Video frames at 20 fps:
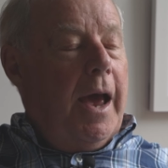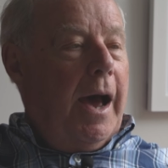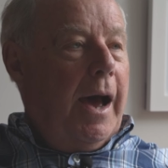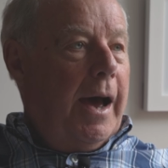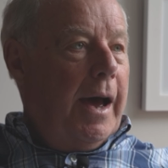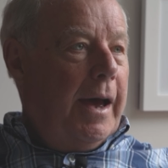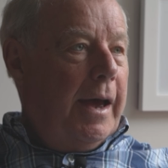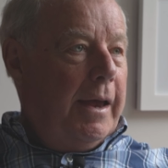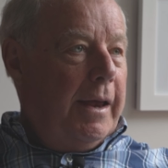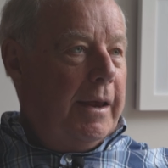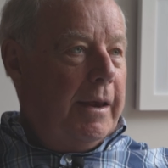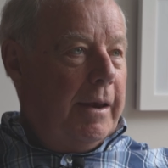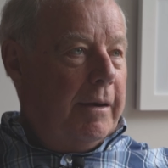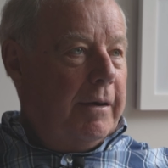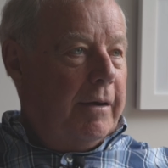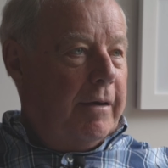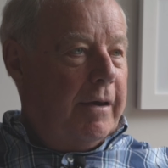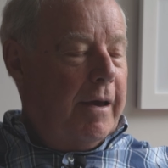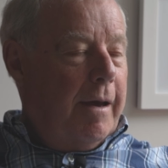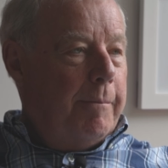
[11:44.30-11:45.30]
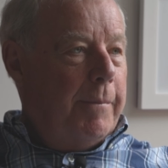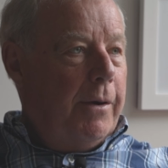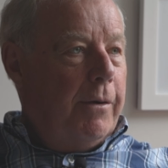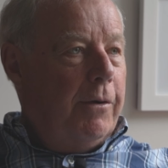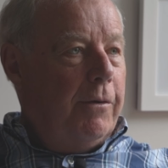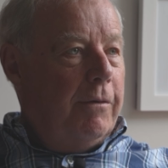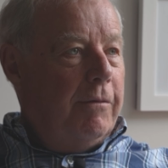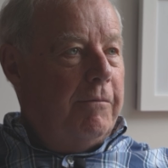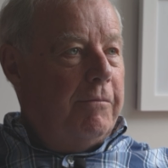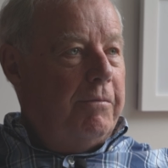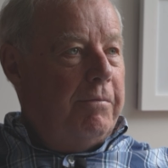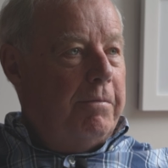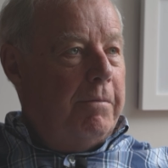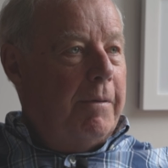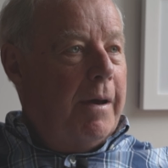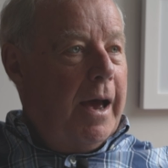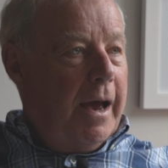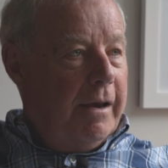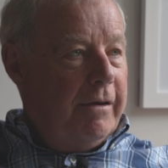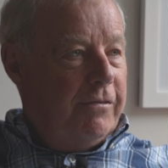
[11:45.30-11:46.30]
I had come out of
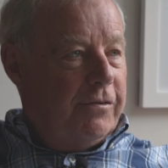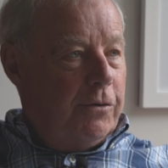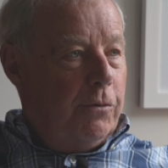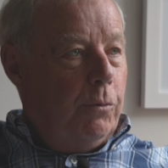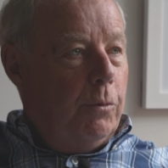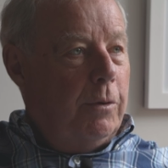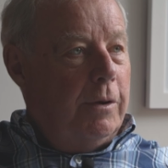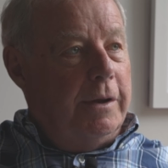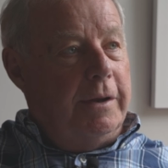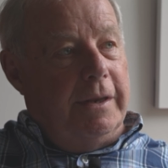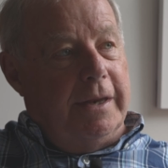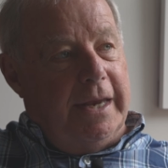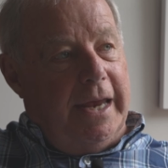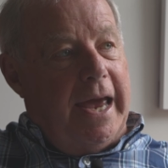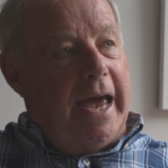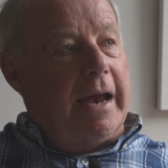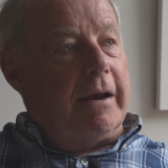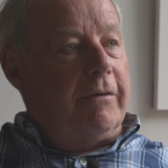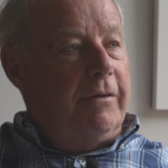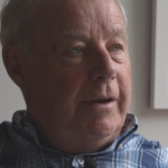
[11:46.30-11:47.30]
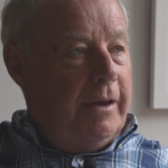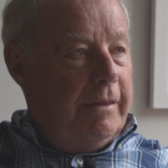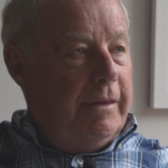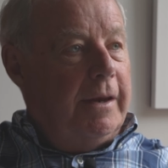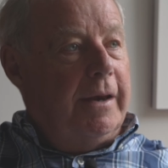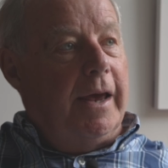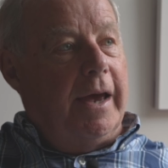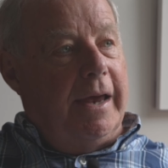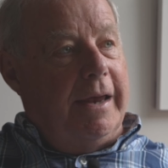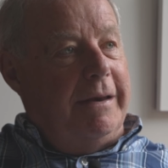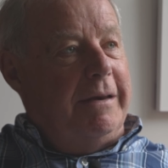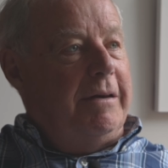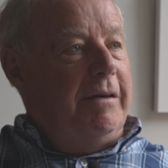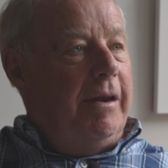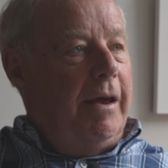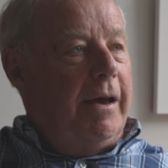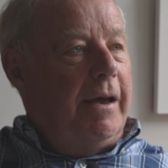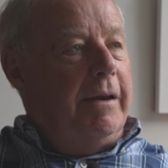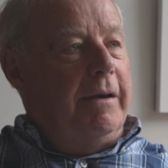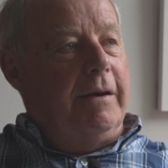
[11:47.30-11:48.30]
high school and the acting that I had
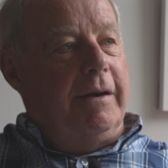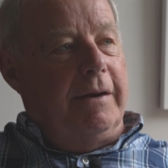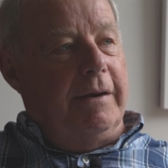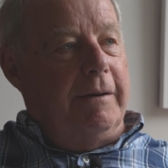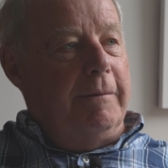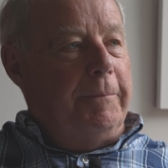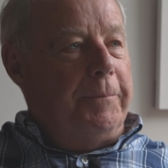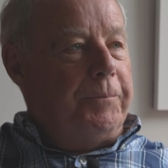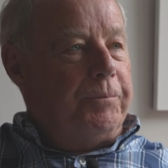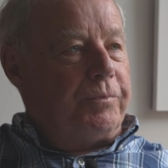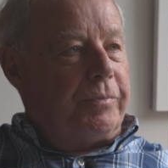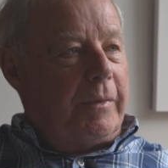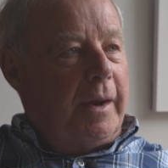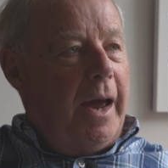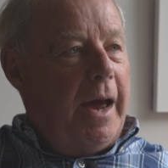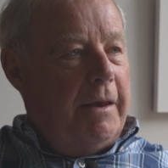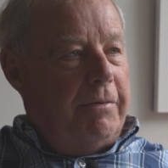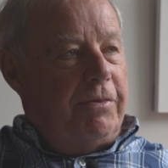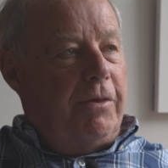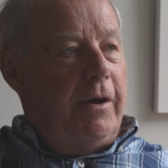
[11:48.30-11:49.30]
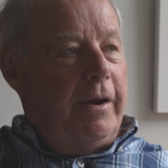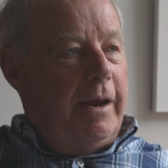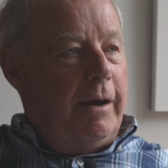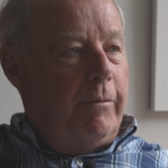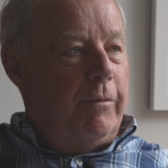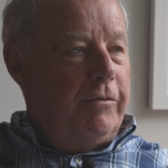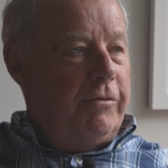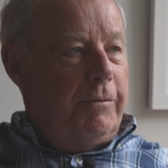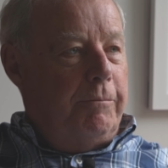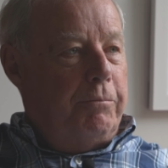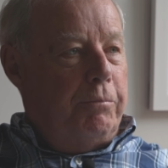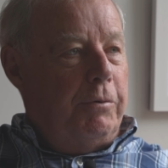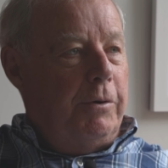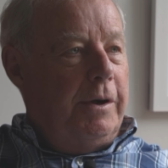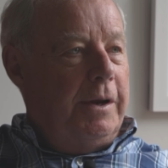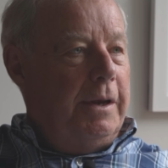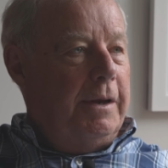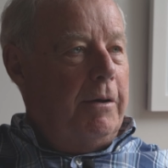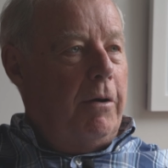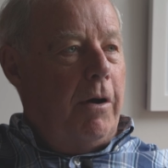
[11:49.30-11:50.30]
done and I thought I was a
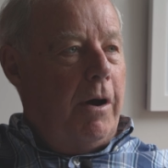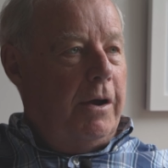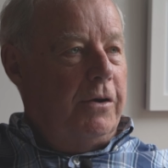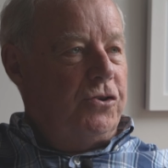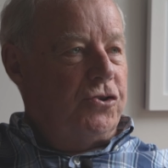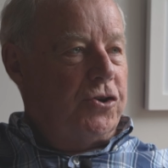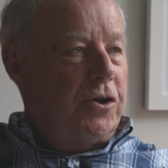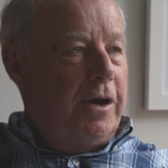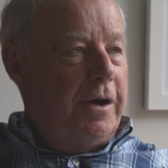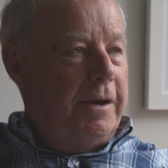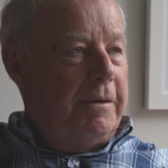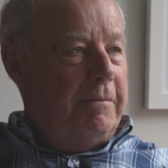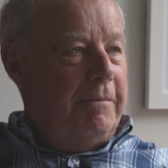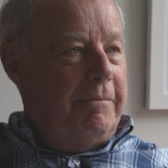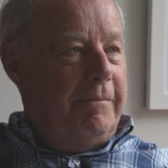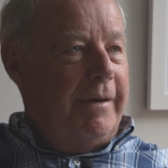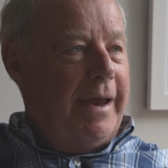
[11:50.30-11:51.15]
pretty hotshot